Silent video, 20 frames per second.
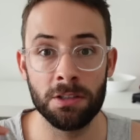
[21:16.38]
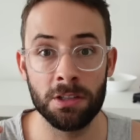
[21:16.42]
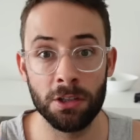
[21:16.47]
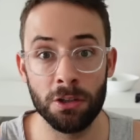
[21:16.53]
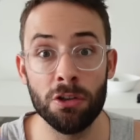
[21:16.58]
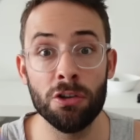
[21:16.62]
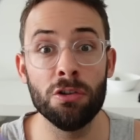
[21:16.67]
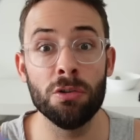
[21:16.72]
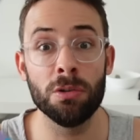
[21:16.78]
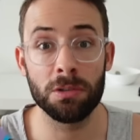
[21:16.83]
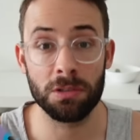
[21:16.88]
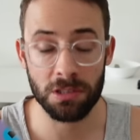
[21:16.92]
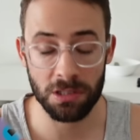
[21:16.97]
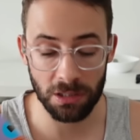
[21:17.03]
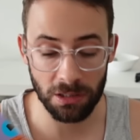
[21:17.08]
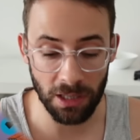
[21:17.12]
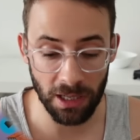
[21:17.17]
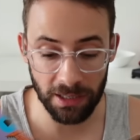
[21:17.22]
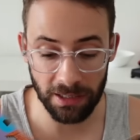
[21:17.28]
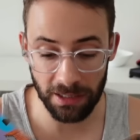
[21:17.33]
two
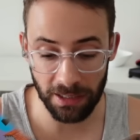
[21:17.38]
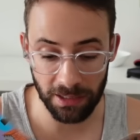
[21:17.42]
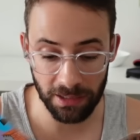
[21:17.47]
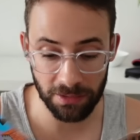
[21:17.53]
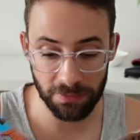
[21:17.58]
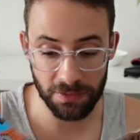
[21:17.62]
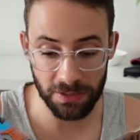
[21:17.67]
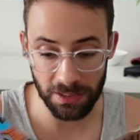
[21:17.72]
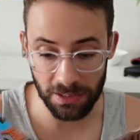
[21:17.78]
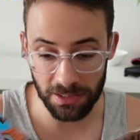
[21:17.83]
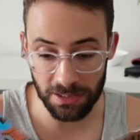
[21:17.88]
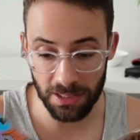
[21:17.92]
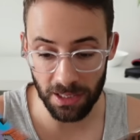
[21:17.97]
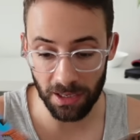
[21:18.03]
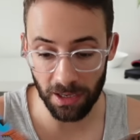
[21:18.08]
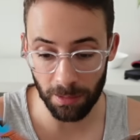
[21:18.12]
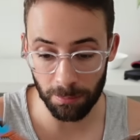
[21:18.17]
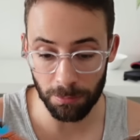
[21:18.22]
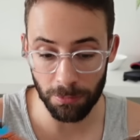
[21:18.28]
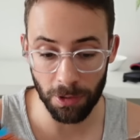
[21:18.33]
Solana N F Ts
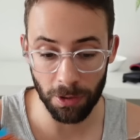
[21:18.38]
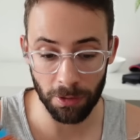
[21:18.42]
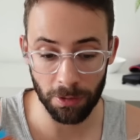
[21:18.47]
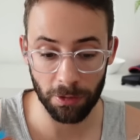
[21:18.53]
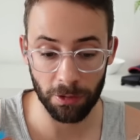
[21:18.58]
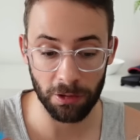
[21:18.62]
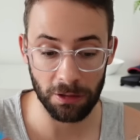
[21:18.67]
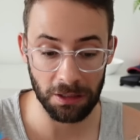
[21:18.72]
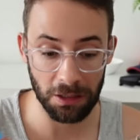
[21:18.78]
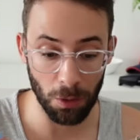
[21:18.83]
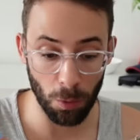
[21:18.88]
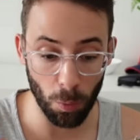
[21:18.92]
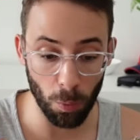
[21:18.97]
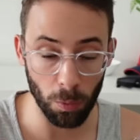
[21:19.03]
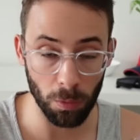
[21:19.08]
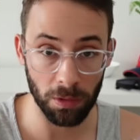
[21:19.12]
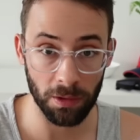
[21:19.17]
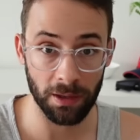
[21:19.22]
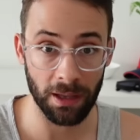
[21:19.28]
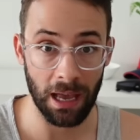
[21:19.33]
that I'm currently
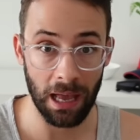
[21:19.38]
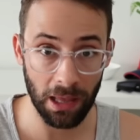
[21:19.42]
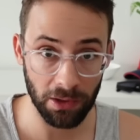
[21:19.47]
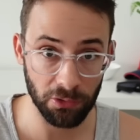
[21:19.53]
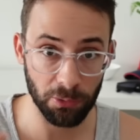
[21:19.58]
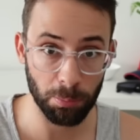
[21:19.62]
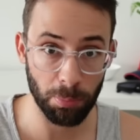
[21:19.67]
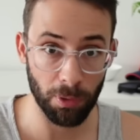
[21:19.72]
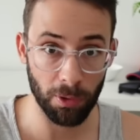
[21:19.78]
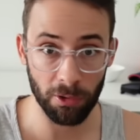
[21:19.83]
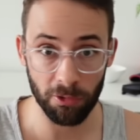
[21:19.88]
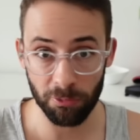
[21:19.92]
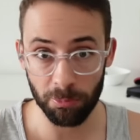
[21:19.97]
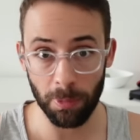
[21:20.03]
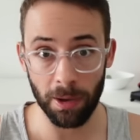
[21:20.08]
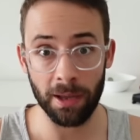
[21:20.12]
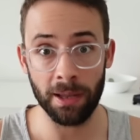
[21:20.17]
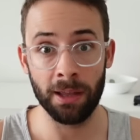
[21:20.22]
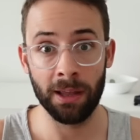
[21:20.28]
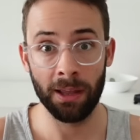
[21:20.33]
holding as part of
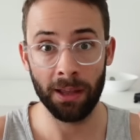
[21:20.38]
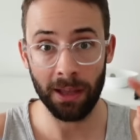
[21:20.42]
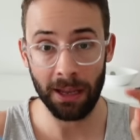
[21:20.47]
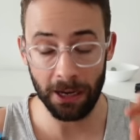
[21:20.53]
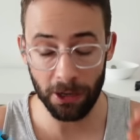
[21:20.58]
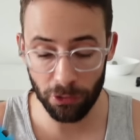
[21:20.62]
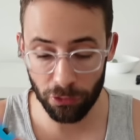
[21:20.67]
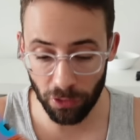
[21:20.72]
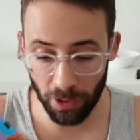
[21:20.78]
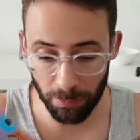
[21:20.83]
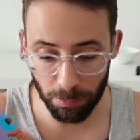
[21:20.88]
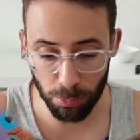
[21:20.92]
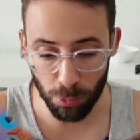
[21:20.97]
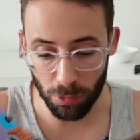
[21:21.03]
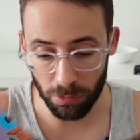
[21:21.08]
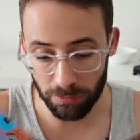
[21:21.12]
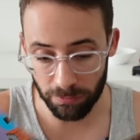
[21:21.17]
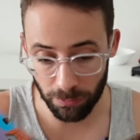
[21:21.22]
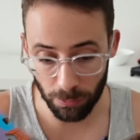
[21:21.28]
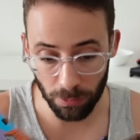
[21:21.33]
my airdrop
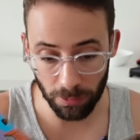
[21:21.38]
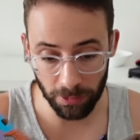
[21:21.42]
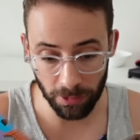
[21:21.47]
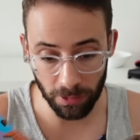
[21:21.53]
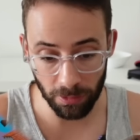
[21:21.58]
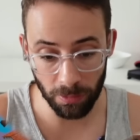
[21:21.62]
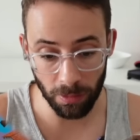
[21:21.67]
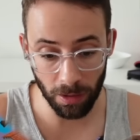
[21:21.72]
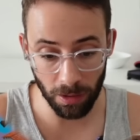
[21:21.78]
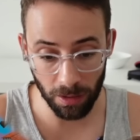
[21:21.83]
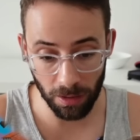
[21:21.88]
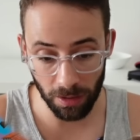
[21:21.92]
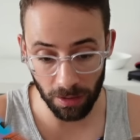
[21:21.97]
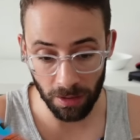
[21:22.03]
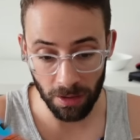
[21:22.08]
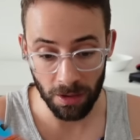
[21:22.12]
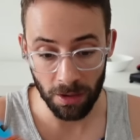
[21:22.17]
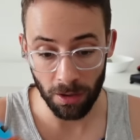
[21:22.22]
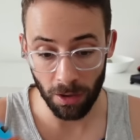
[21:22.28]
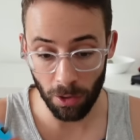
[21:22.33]
portfolio are
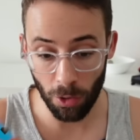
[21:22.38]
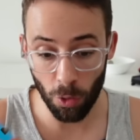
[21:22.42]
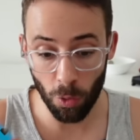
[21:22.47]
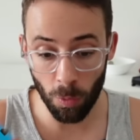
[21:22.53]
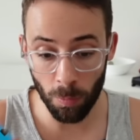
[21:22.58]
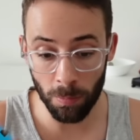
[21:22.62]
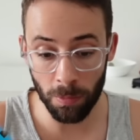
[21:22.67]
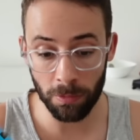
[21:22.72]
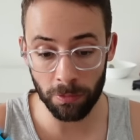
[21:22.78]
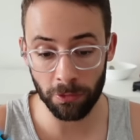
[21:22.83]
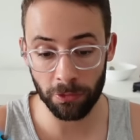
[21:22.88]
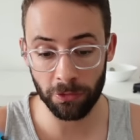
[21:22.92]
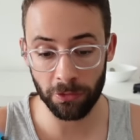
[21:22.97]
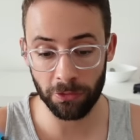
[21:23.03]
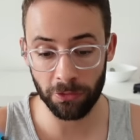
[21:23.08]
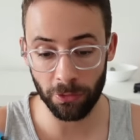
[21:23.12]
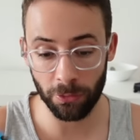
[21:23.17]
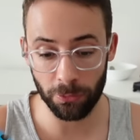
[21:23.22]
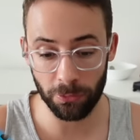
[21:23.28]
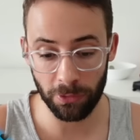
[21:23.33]
a Homeowners
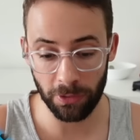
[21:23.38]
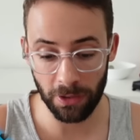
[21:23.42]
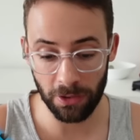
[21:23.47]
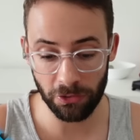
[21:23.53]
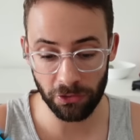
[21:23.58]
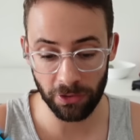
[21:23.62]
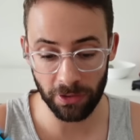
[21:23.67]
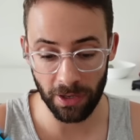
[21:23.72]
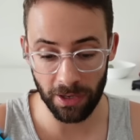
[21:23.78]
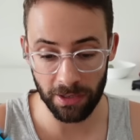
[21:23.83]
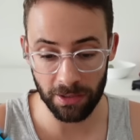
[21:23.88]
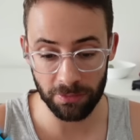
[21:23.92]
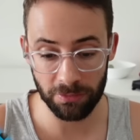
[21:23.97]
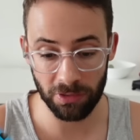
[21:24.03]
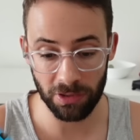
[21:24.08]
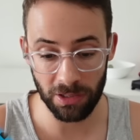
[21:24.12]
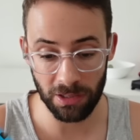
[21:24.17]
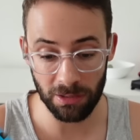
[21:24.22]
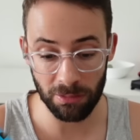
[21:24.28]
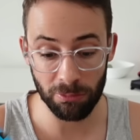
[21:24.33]
Association N F
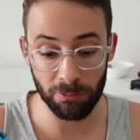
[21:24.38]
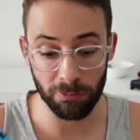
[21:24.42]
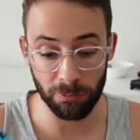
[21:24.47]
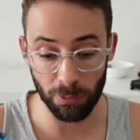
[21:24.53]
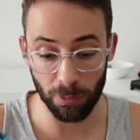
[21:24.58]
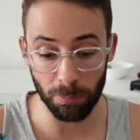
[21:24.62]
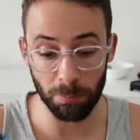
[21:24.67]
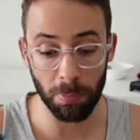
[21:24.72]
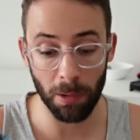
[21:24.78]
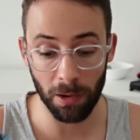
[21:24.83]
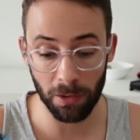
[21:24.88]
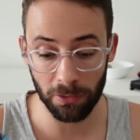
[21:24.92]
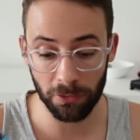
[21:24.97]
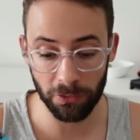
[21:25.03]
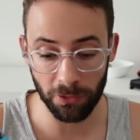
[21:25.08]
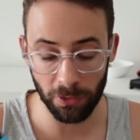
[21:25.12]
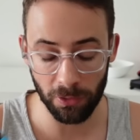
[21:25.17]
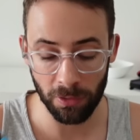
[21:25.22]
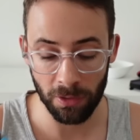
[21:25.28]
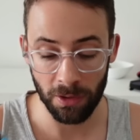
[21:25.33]
T for
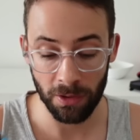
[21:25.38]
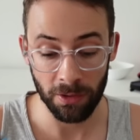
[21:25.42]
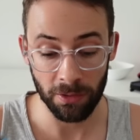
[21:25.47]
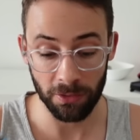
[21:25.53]
Parcel.